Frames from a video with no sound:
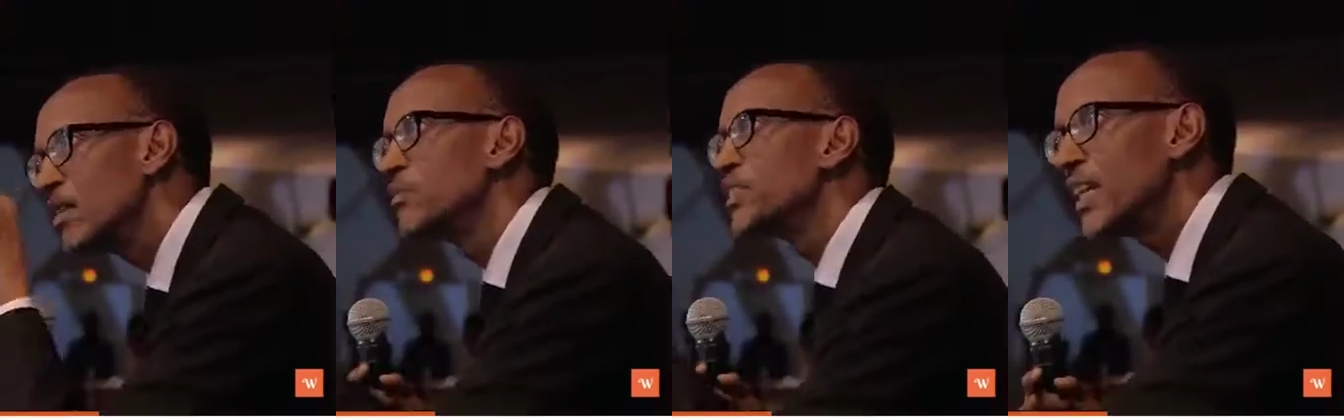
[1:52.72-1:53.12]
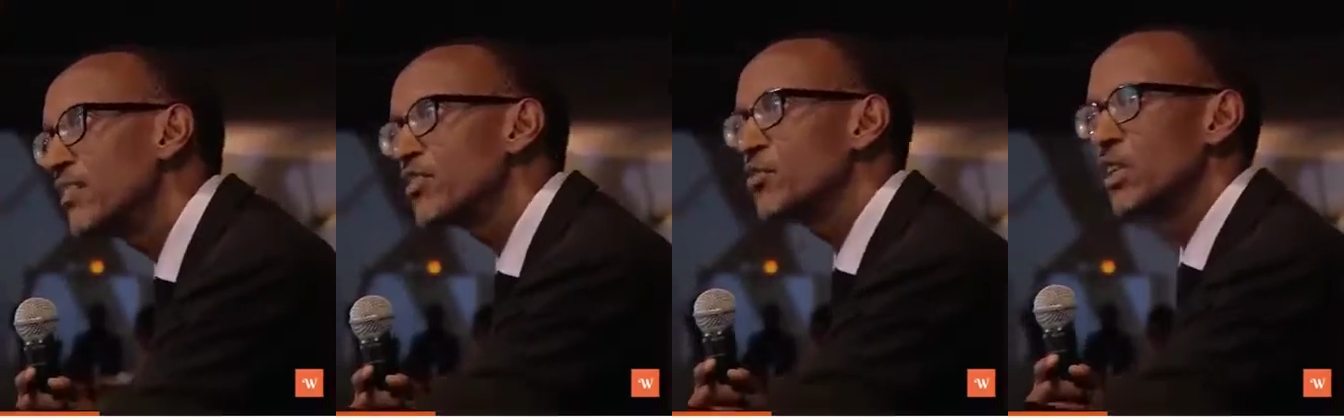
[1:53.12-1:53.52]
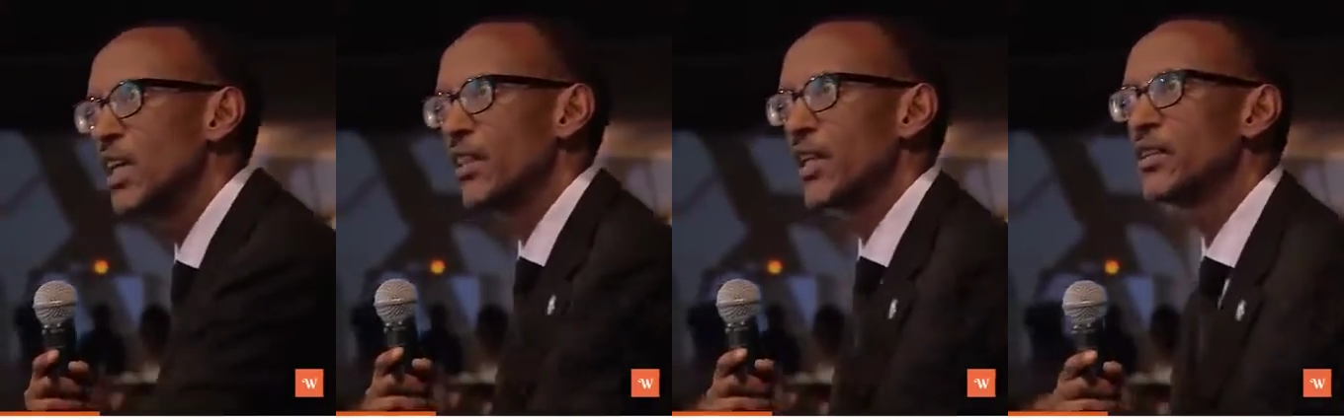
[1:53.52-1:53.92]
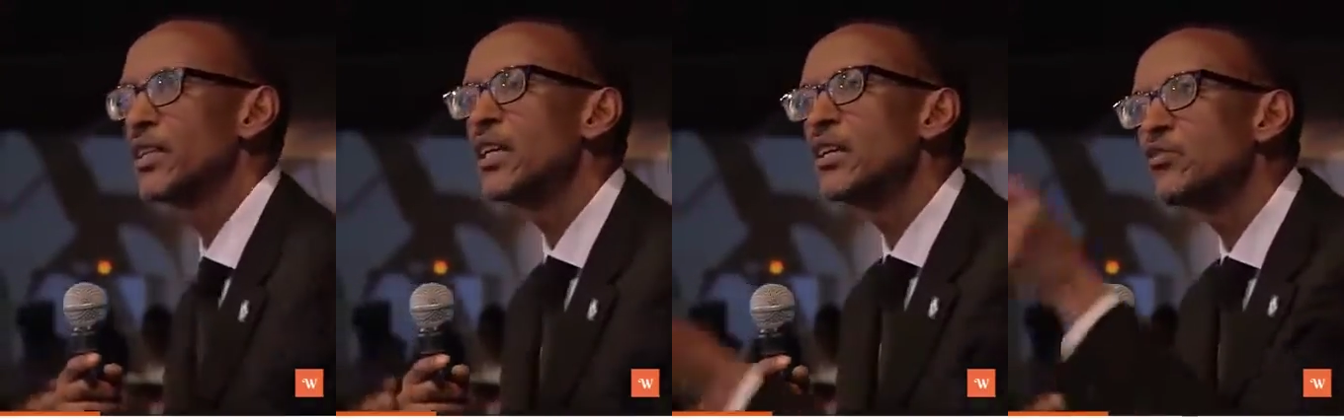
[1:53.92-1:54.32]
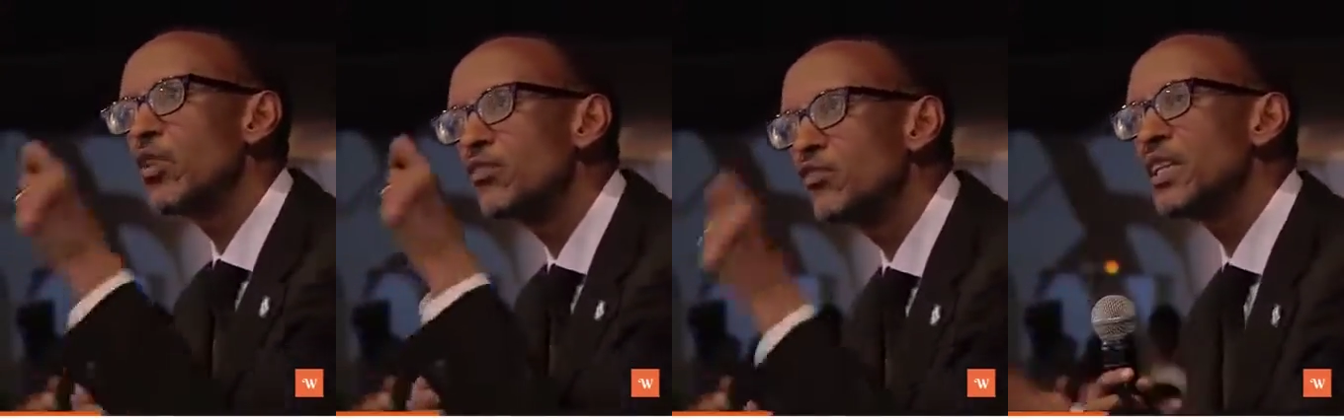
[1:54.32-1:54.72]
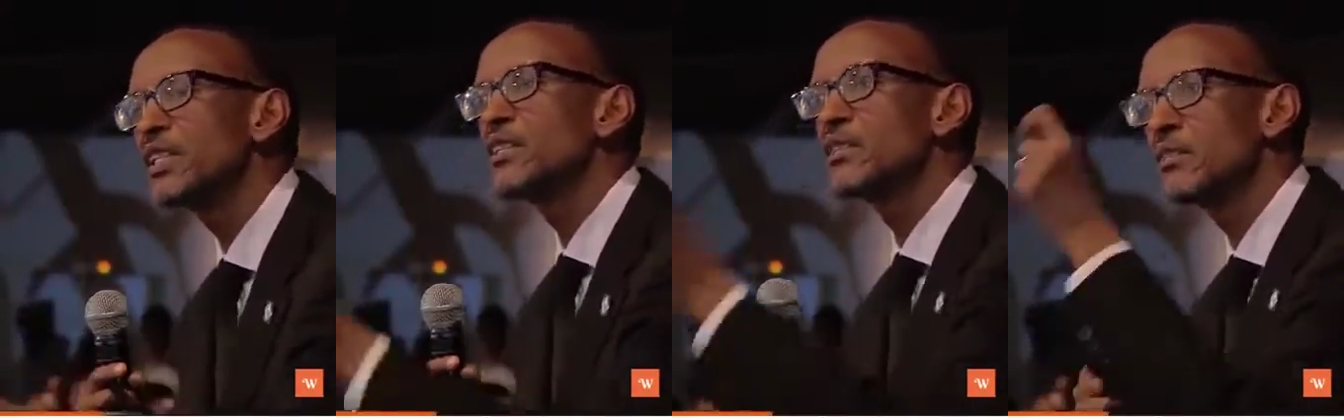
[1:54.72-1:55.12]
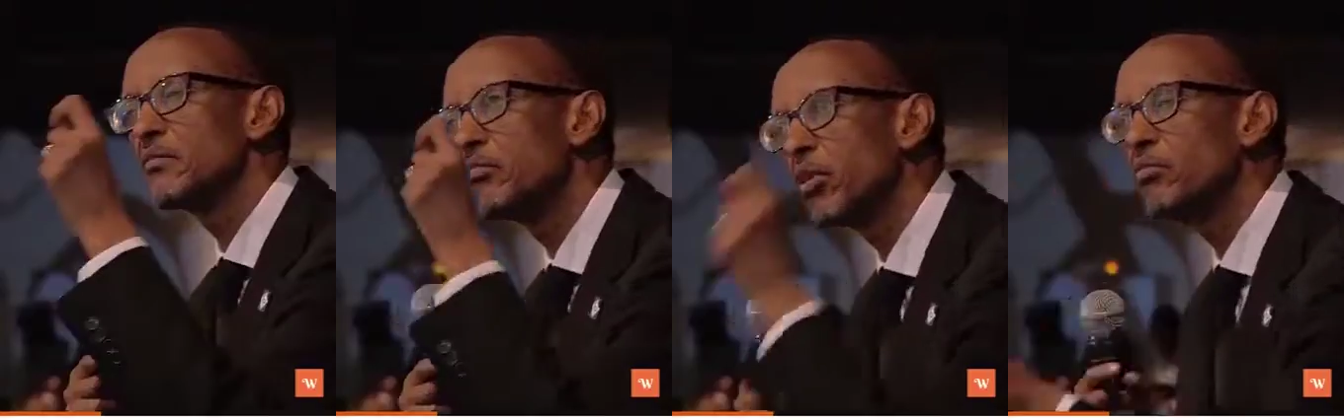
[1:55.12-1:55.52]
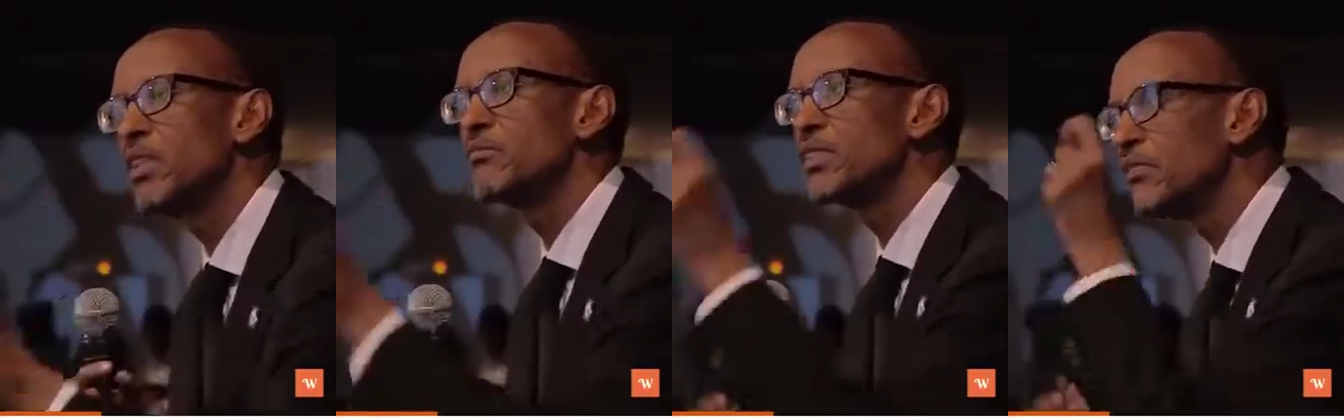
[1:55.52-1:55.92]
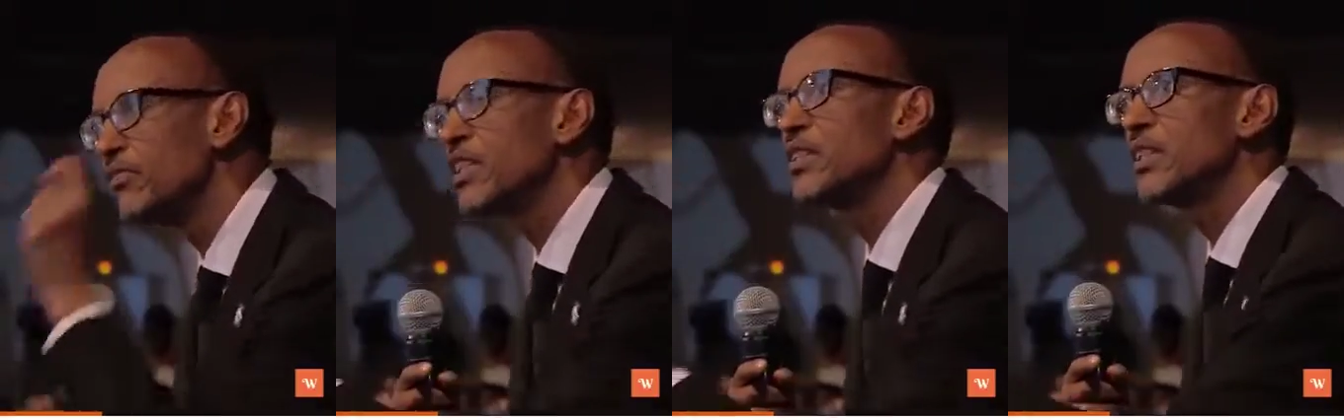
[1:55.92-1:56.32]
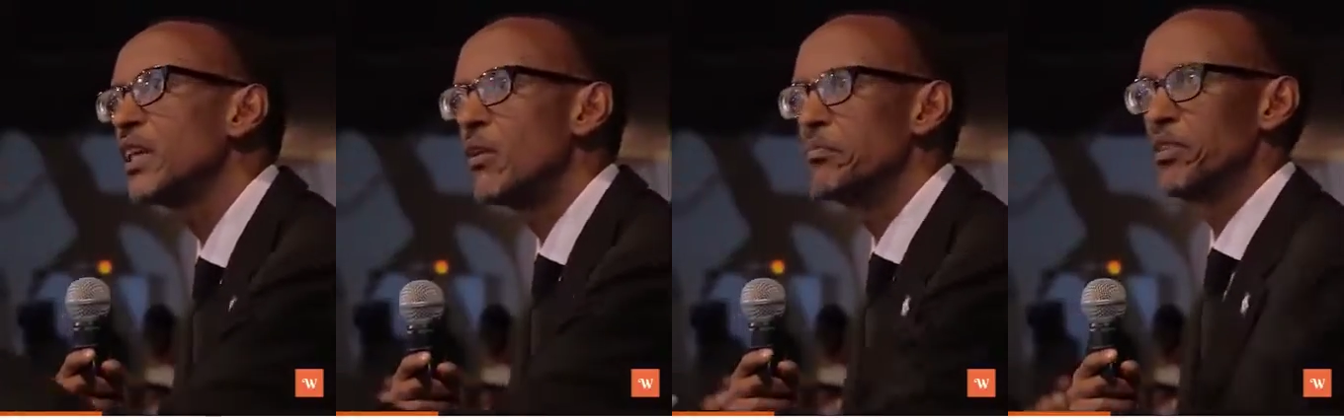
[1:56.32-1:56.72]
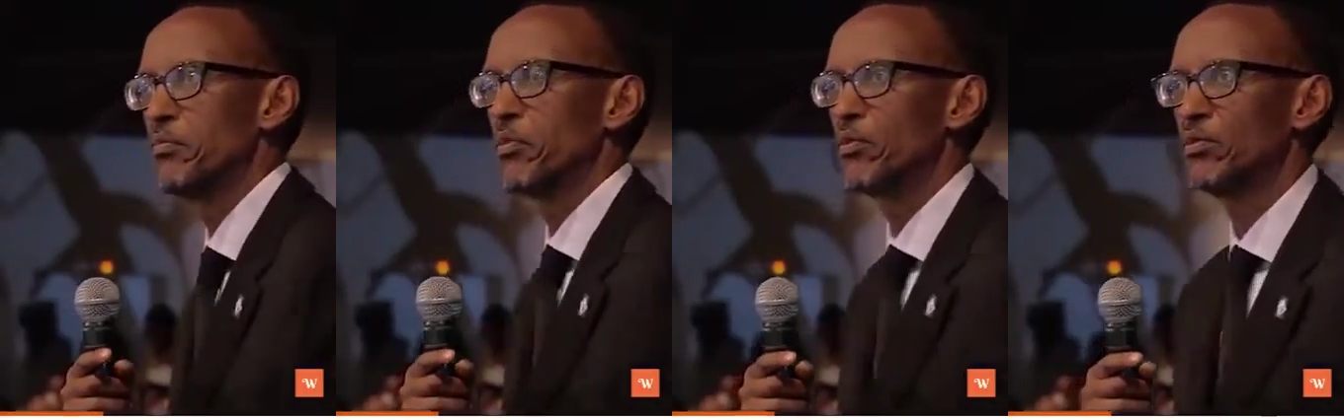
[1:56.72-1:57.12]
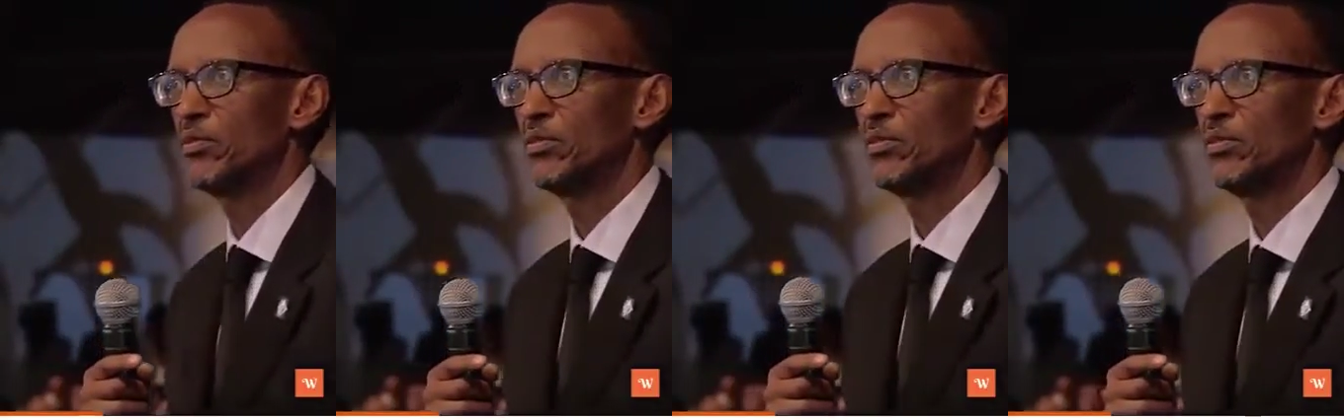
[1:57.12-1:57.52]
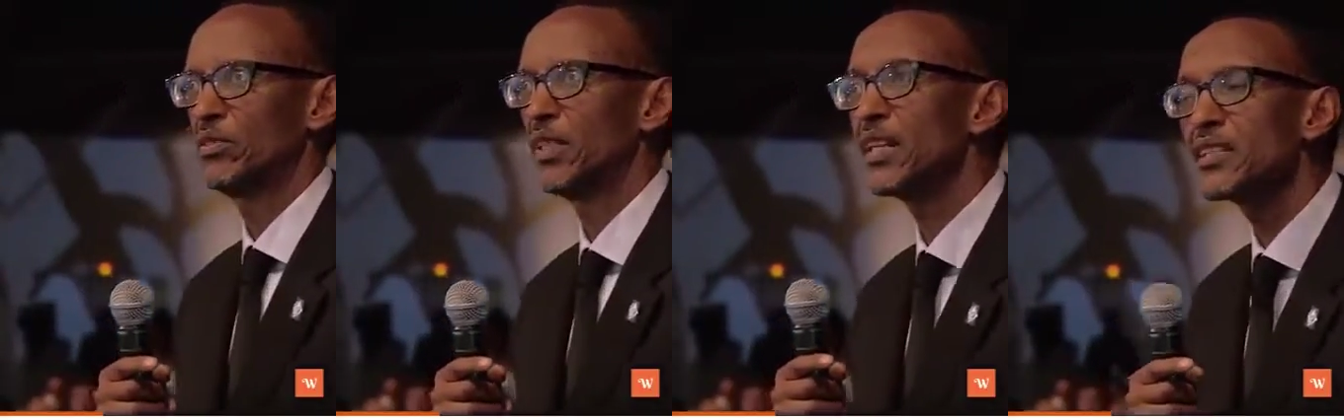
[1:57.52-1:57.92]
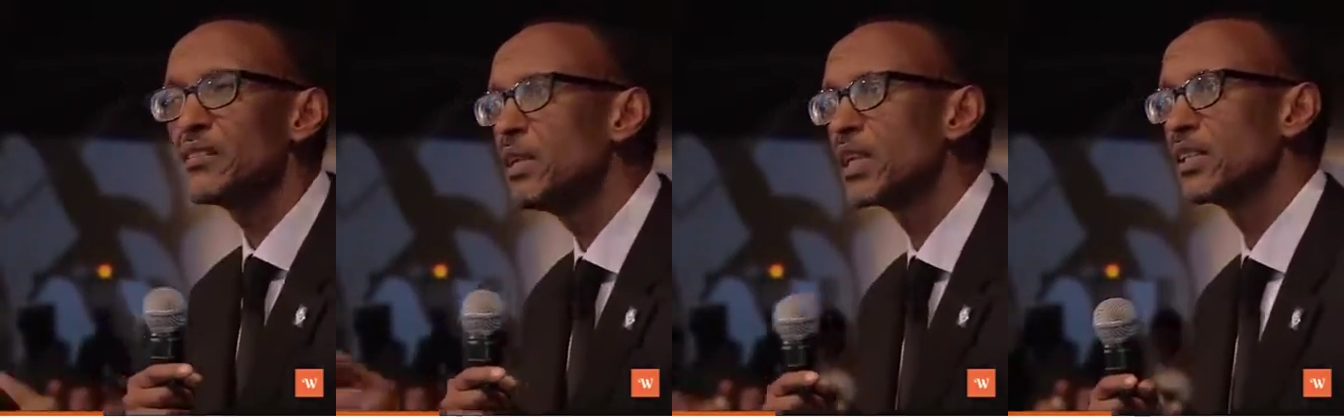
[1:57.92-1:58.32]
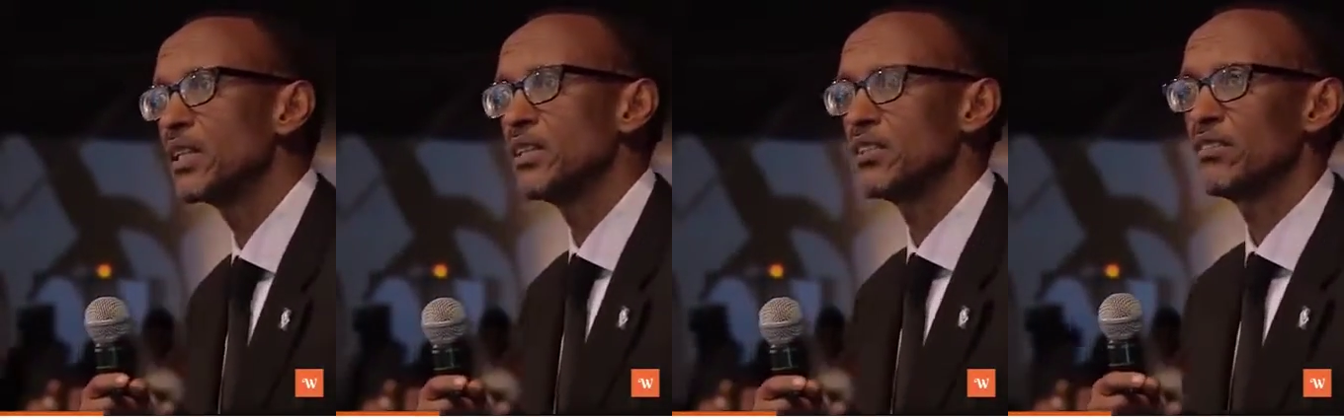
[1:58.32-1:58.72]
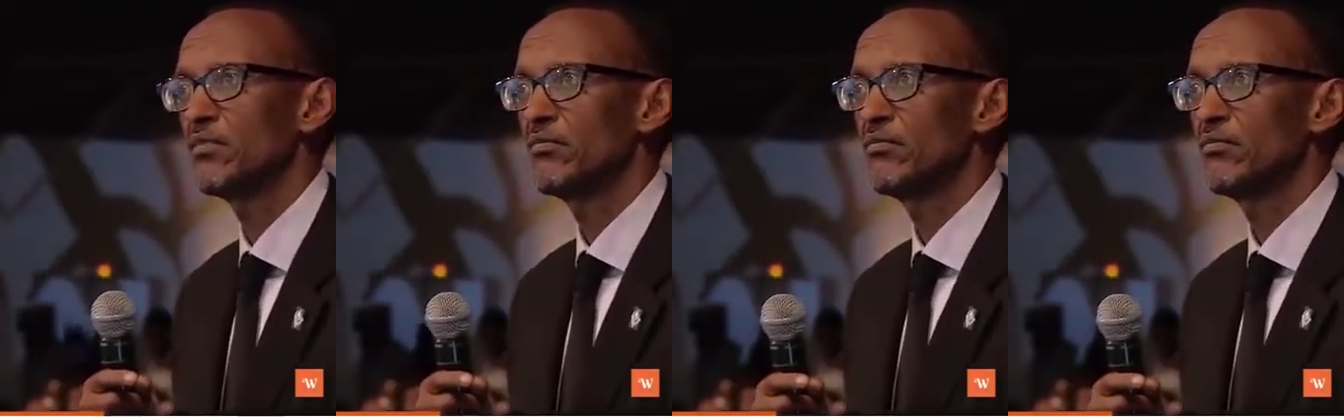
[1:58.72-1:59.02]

themselves together to address problems affecting our people. It doesn't make sense.